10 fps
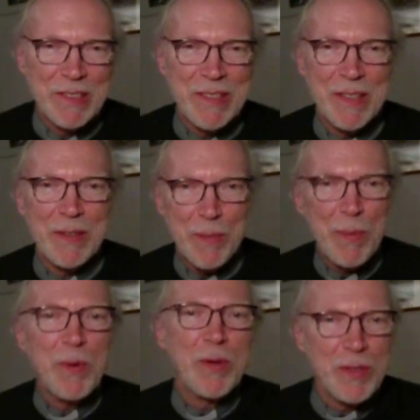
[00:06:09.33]
You know, the
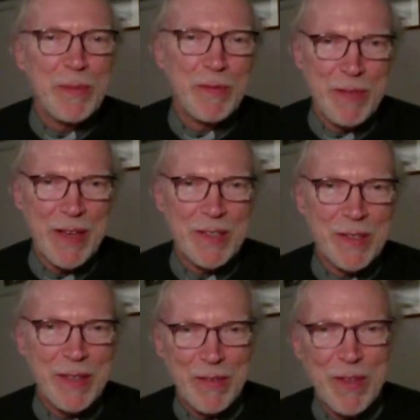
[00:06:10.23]
poor could have been fed
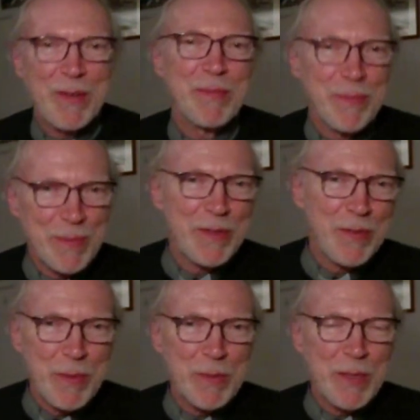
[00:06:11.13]
if that
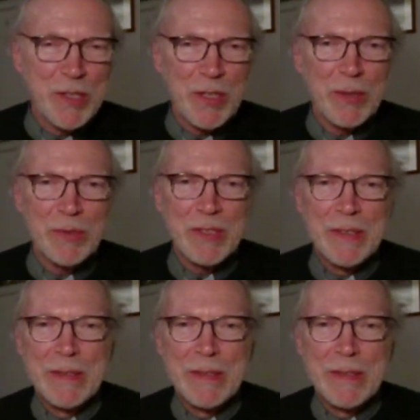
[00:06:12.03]
perfume had been sold.